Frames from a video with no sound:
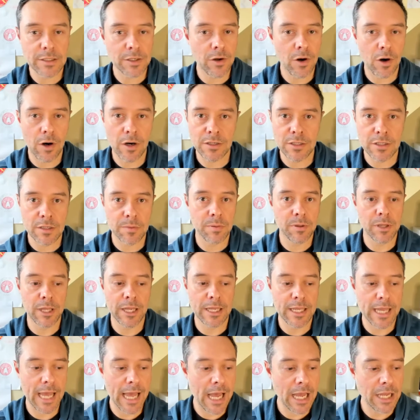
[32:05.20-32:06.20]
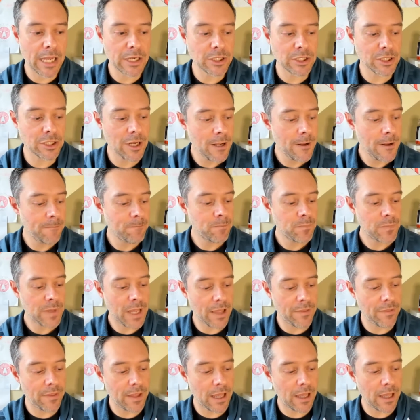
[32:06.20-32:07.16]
cards to play cash, and